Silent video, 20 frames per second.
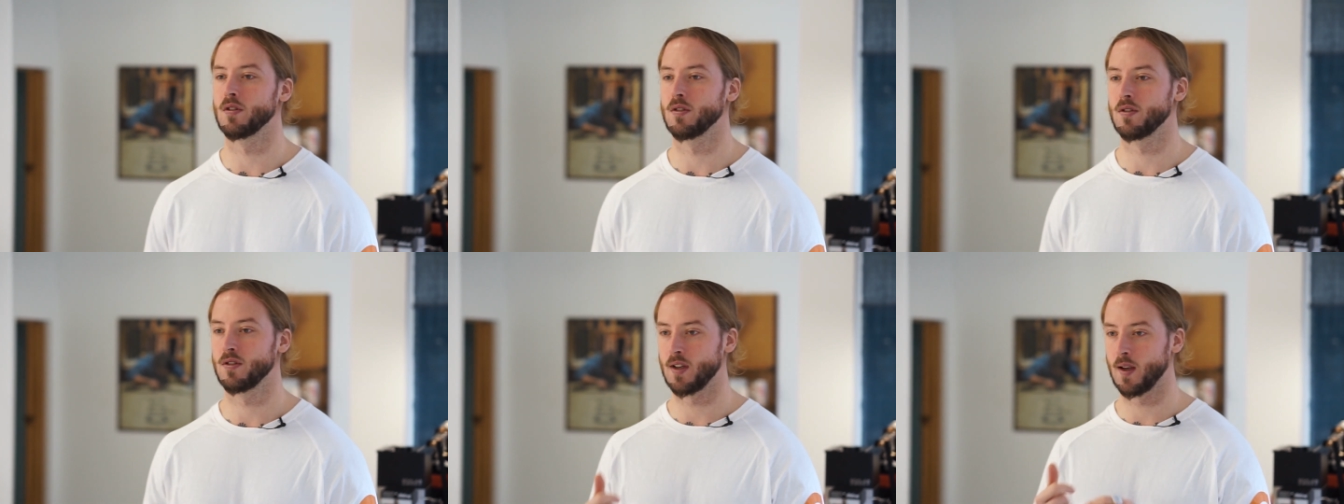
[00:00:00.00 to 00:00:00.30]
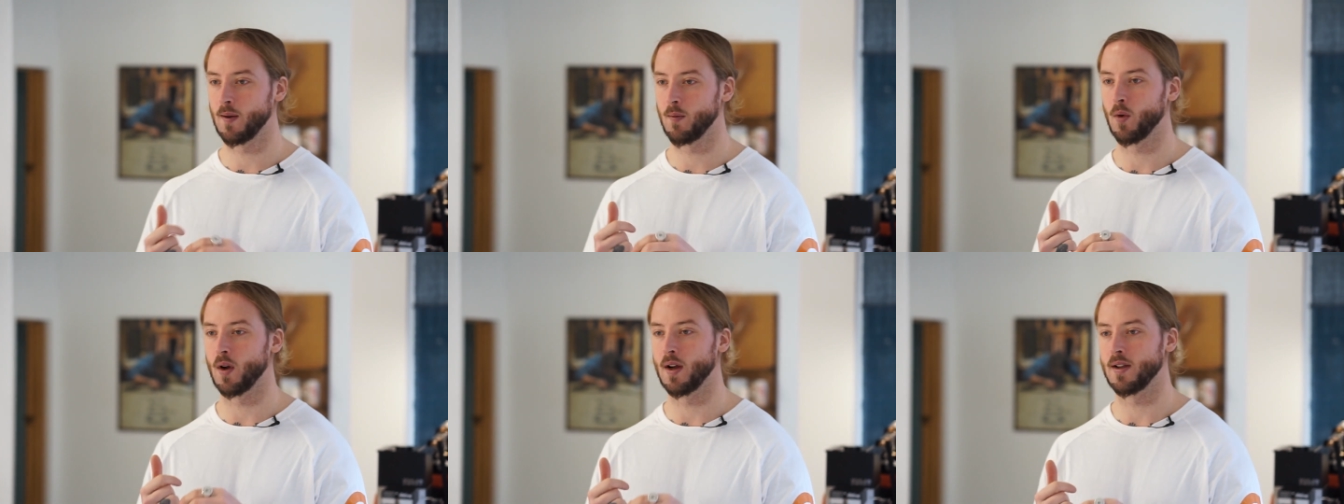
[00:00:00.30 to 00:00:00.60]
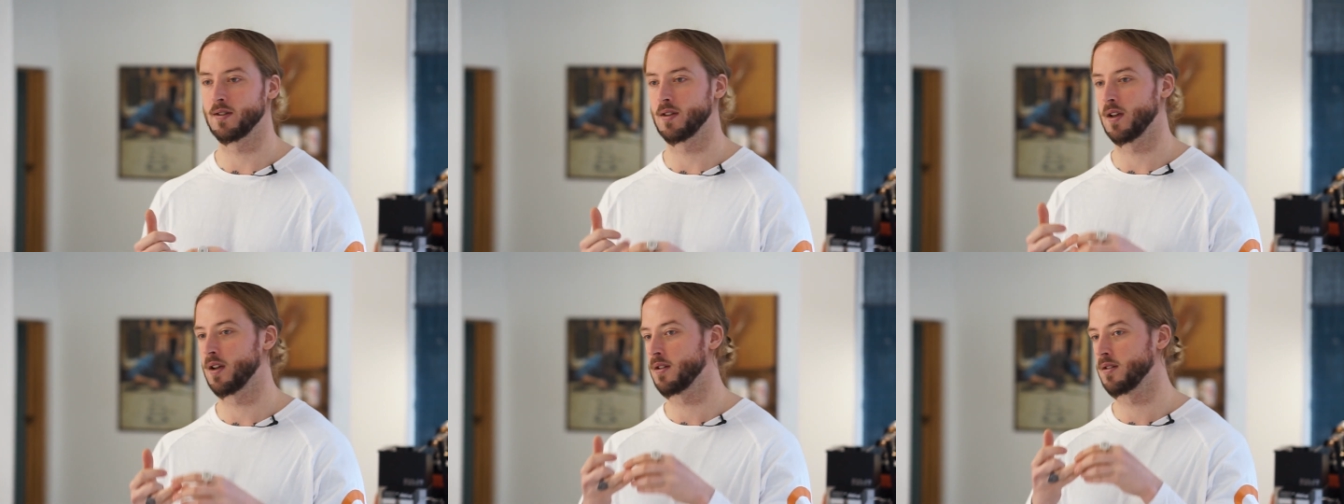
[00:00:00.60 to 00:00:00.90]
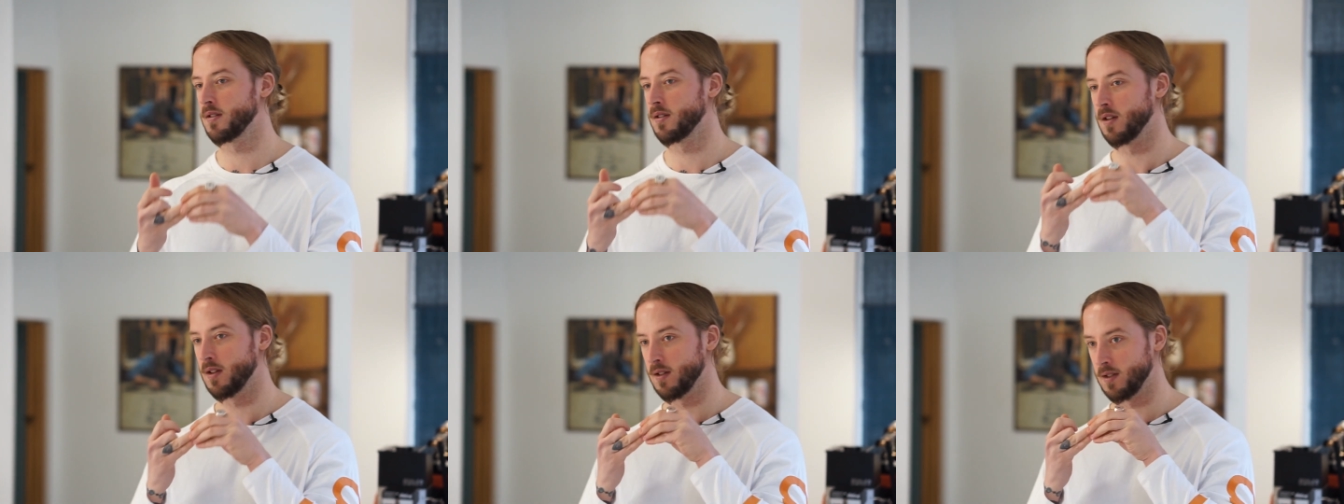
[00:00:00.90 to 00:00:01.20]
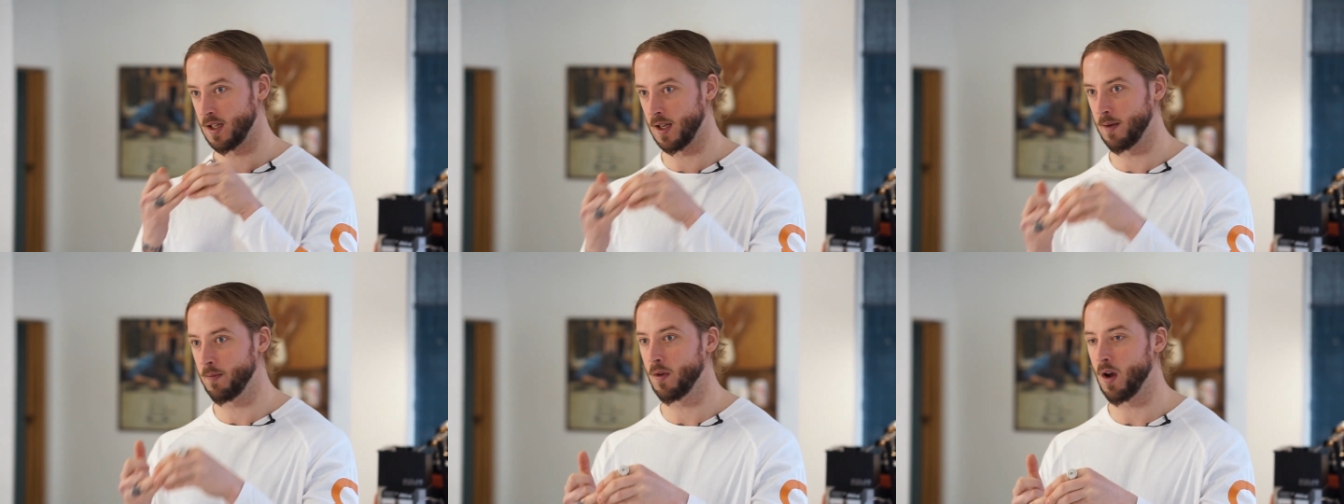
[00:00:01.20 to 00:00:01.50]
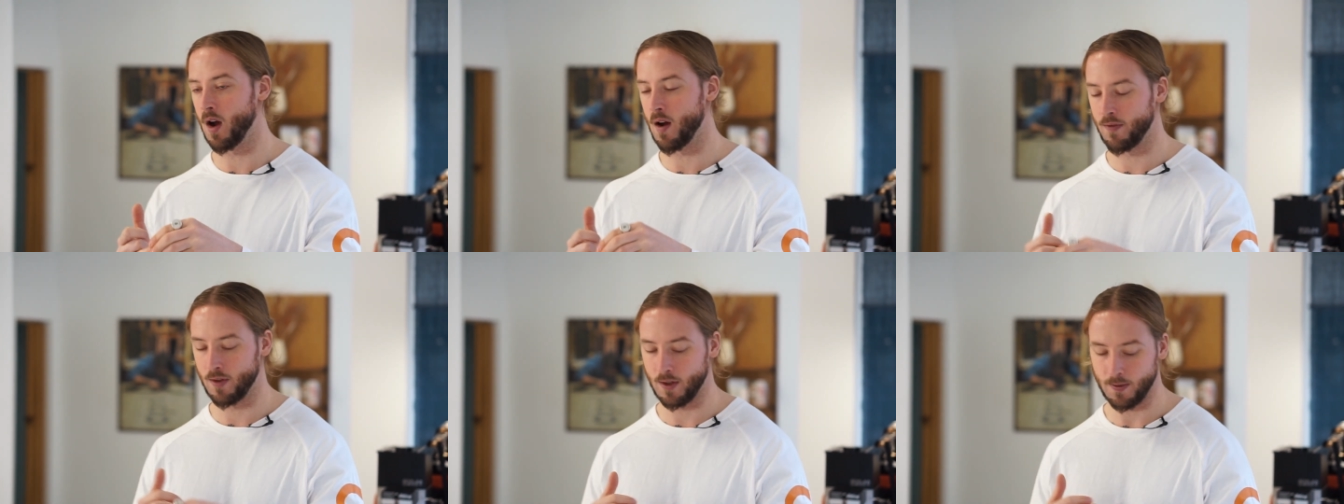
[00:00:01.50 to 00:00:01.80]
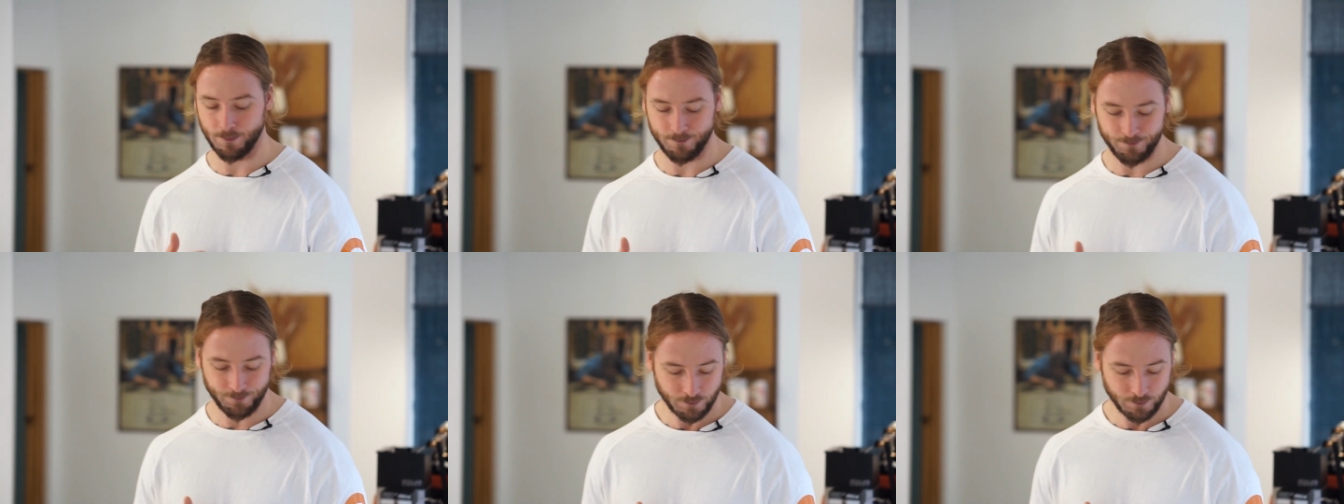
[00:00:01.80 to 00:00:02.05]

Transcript: same grind size, same coffee.